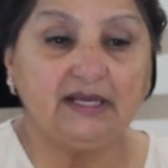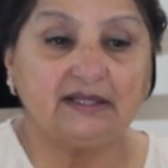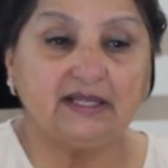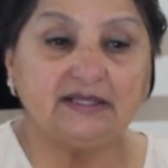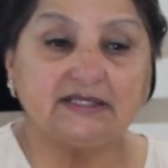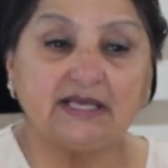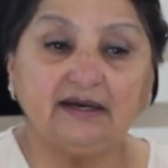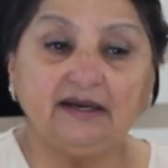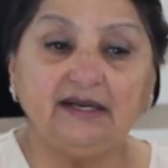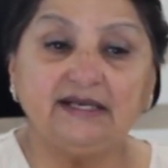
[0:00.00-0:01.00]
then
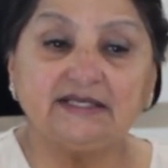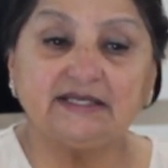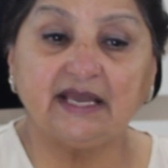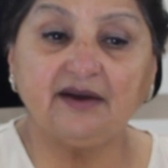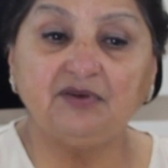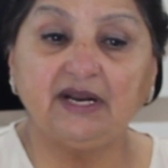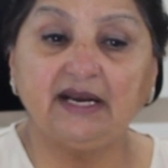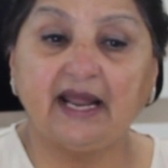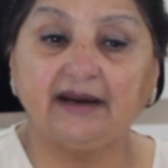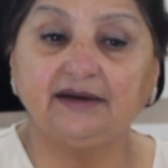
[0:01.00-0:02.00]
suddenly saved and
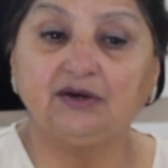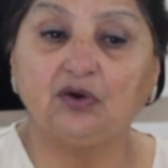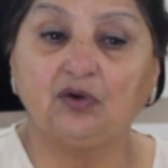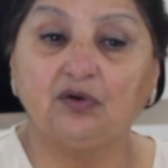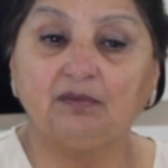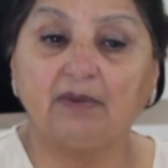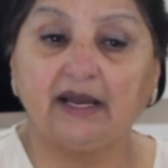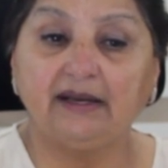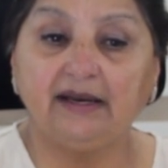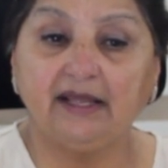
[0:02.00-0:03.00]
landed on
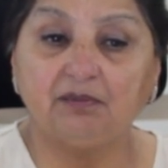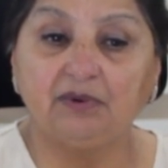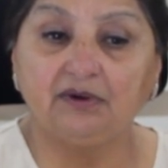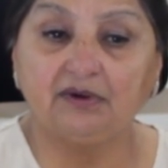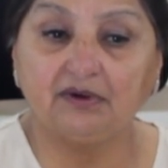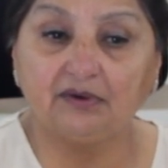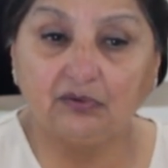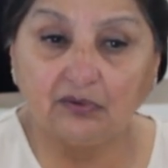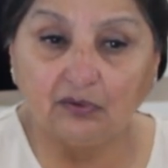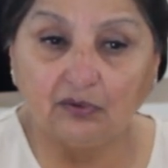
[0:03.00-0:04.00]
my neighbor
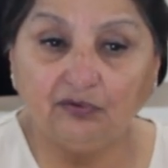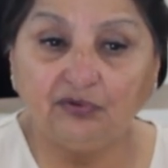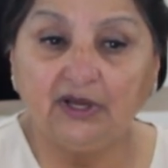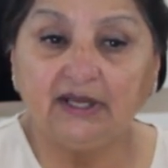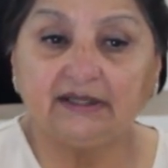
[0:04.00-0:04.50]
roof,